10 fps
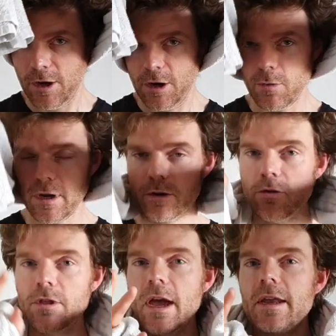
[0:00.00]
We can do
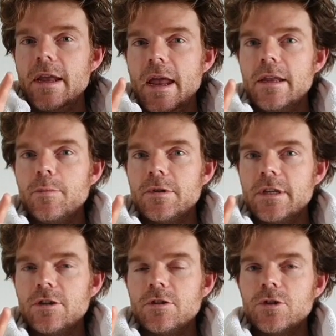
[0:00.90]
that in any
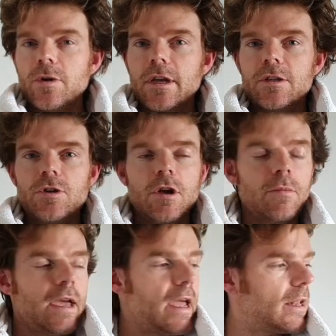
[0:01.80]
position, so I can turn
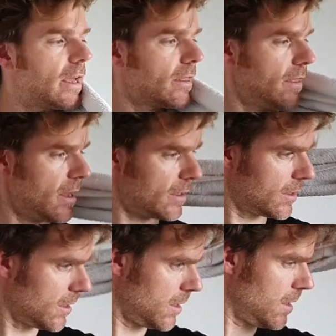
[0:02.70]
my head like this
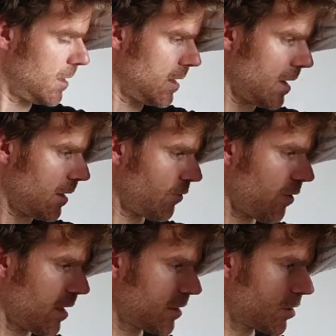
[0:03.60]
and
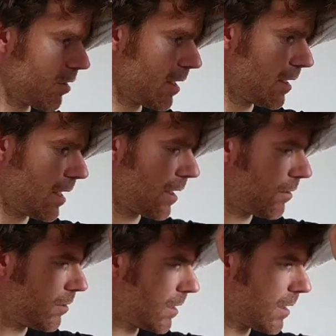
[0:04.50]
try and straighten it
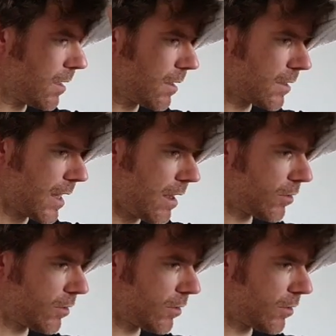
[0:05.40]
using the towel.